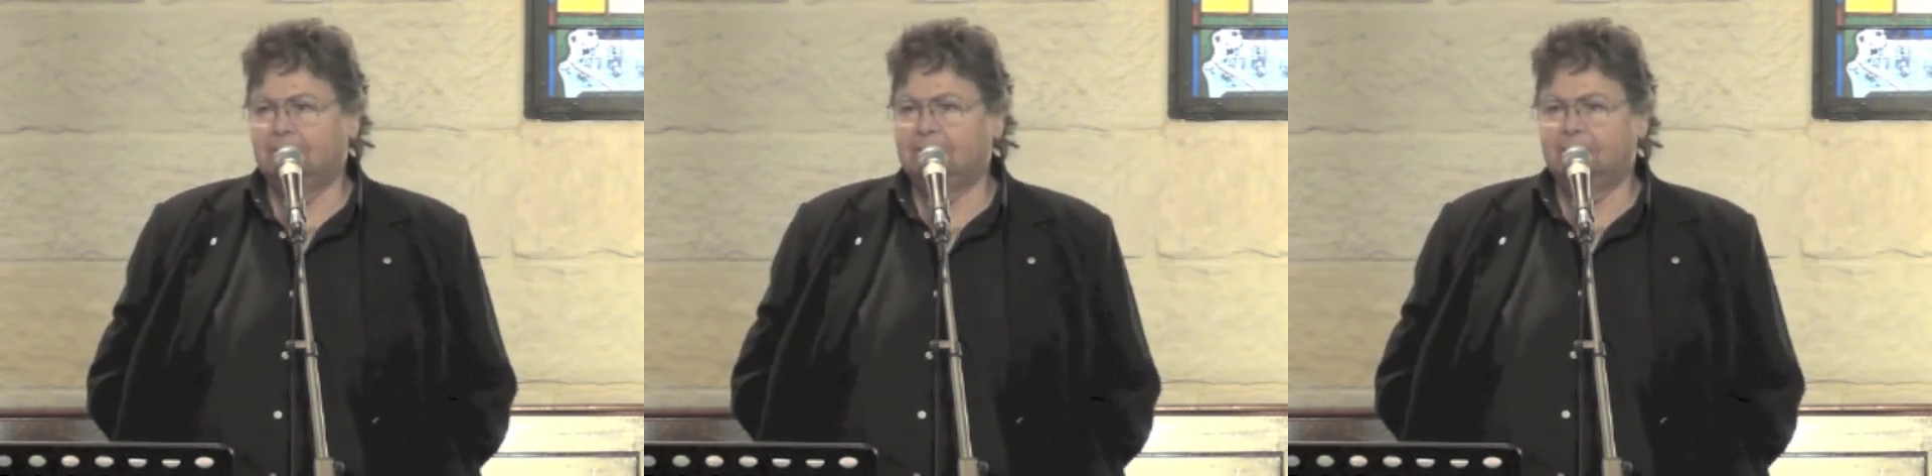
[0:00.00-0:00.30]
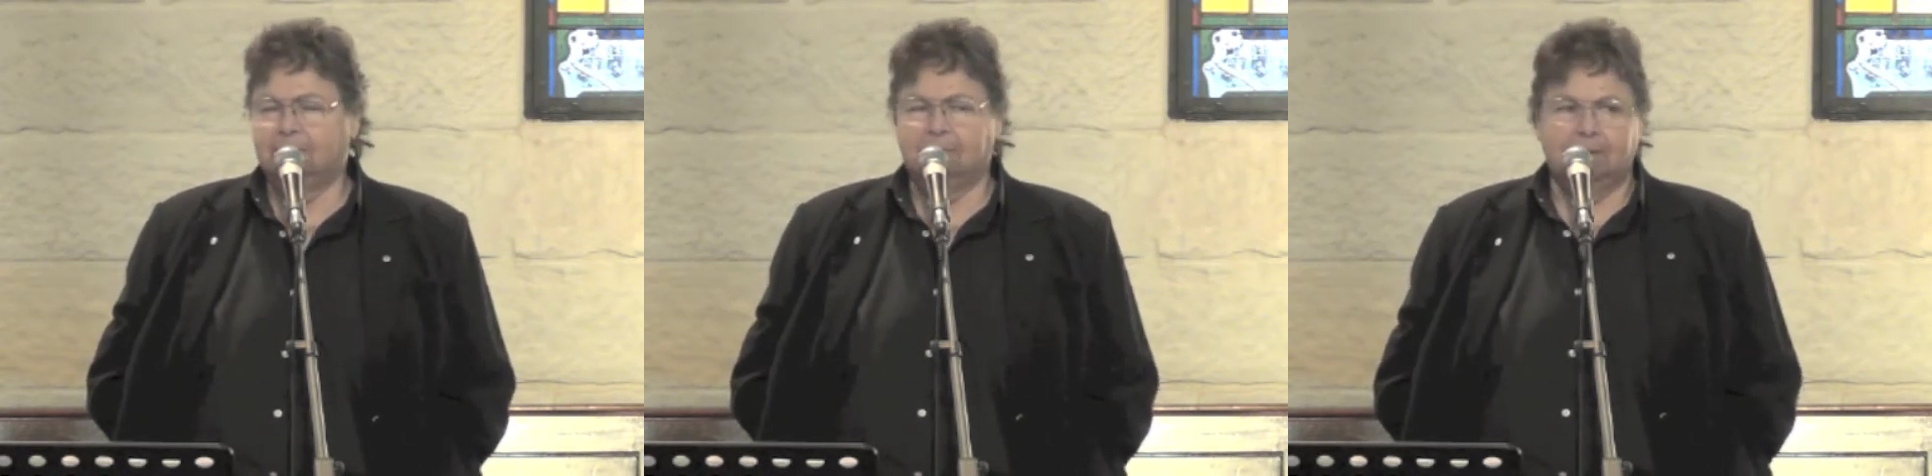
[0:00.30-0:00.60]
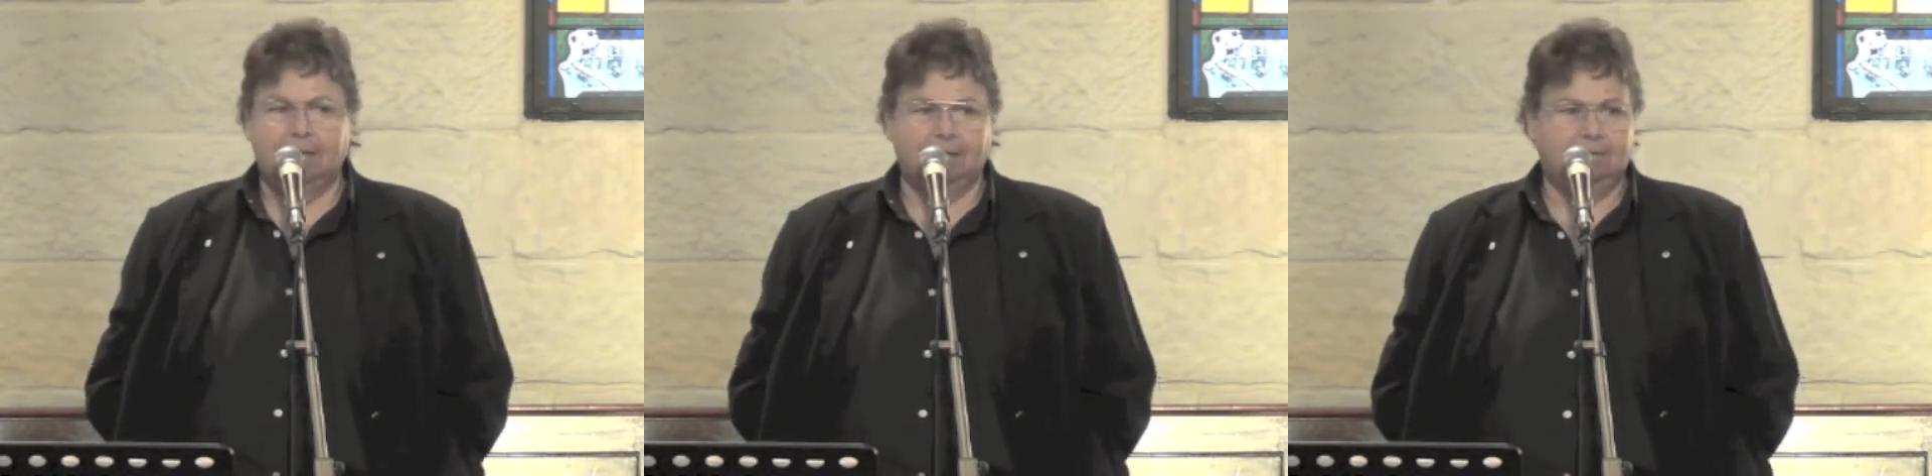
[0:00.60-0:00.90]
don't go
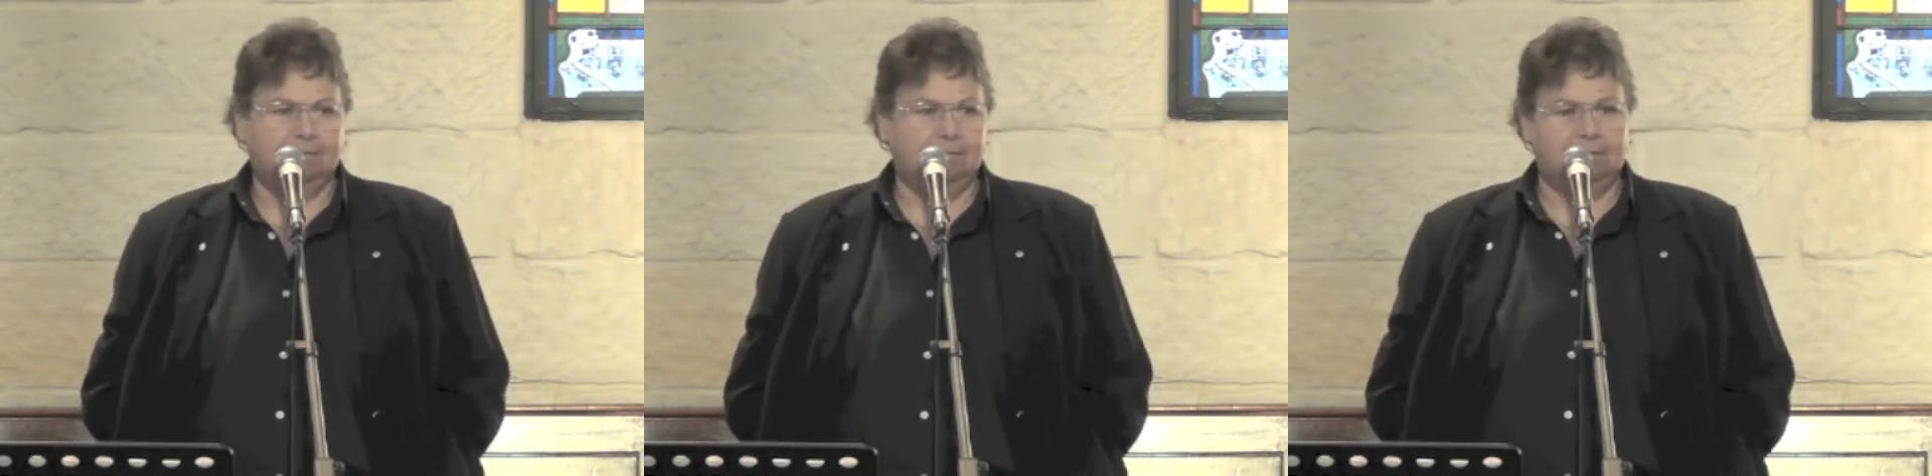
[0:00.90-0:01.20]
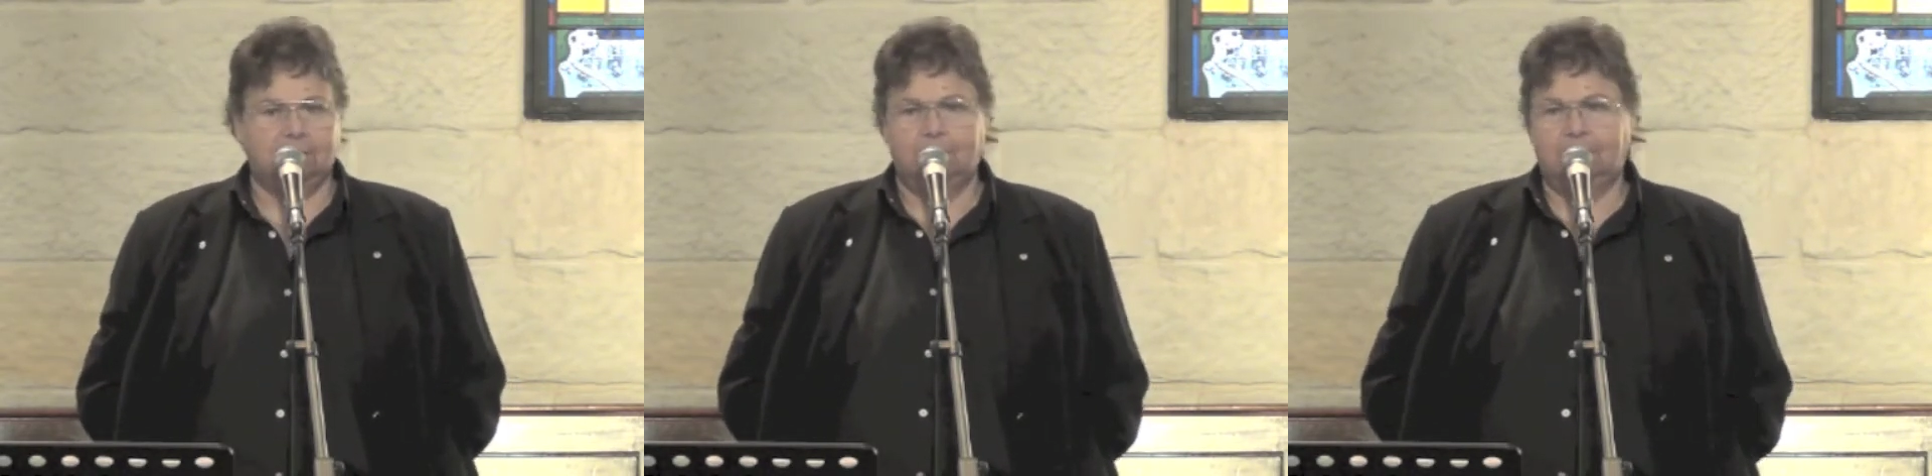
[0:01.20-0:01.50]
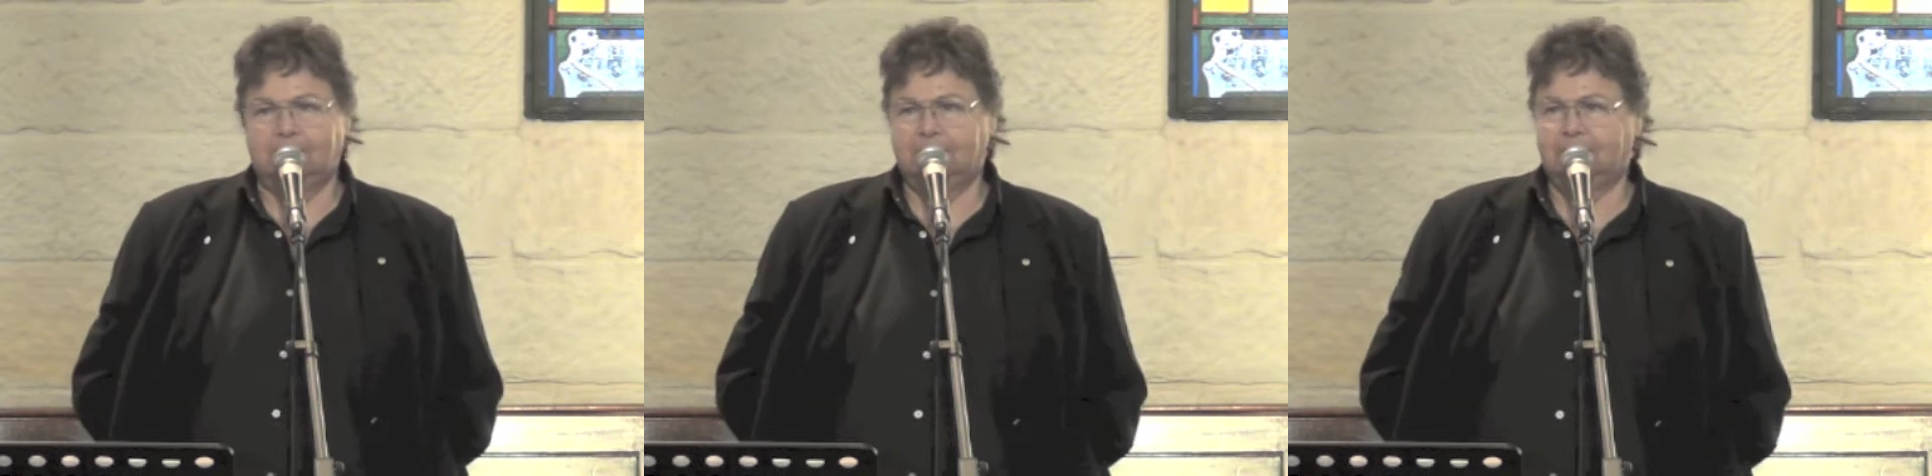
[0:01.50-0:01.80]
around with
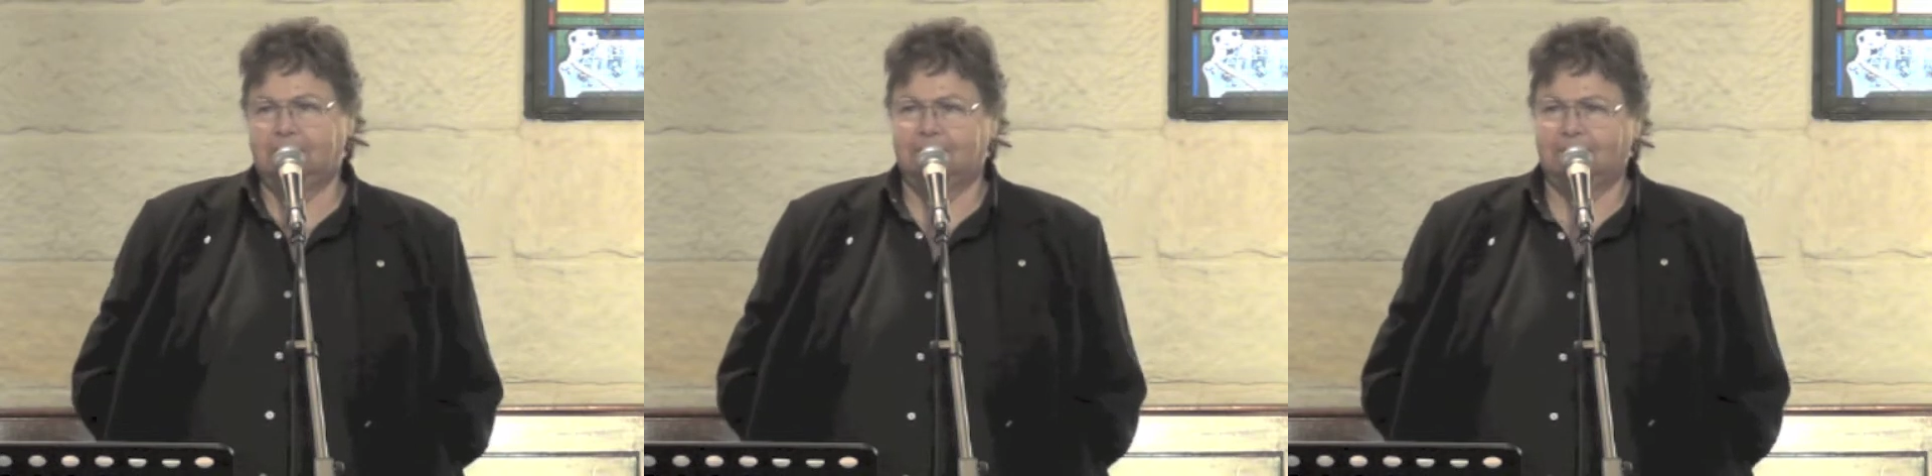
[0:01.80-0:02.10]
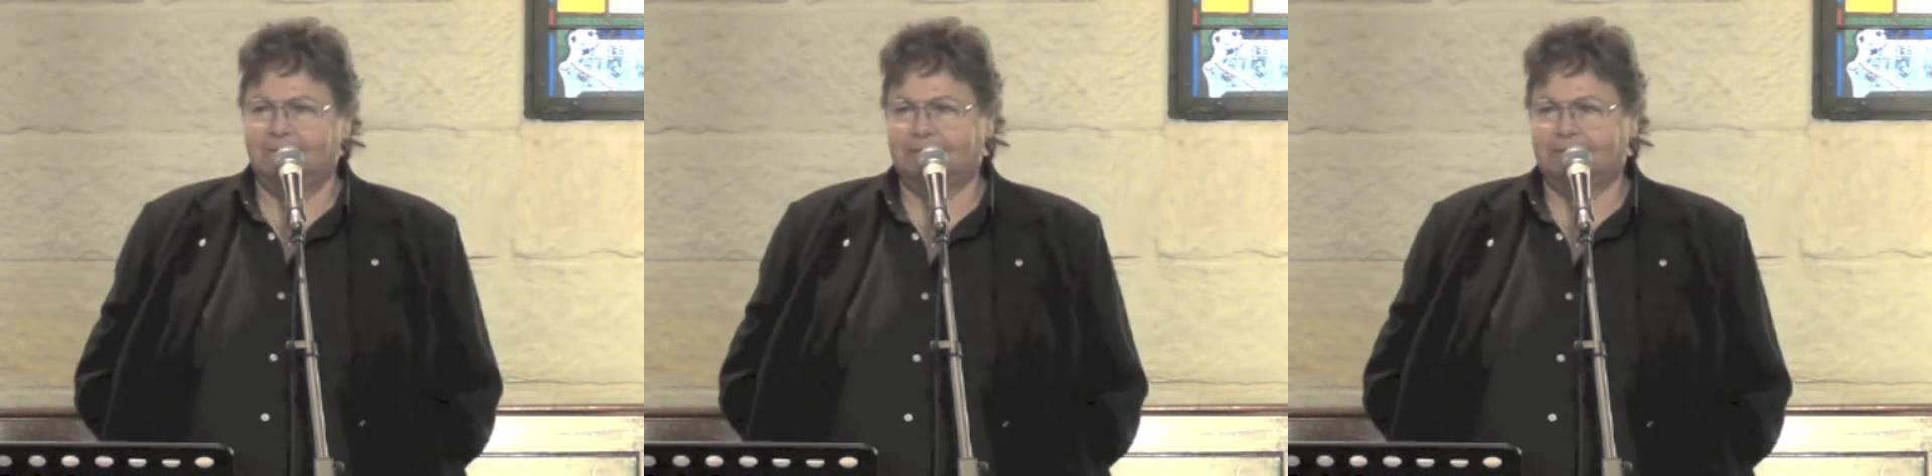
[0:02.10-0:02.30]
spears,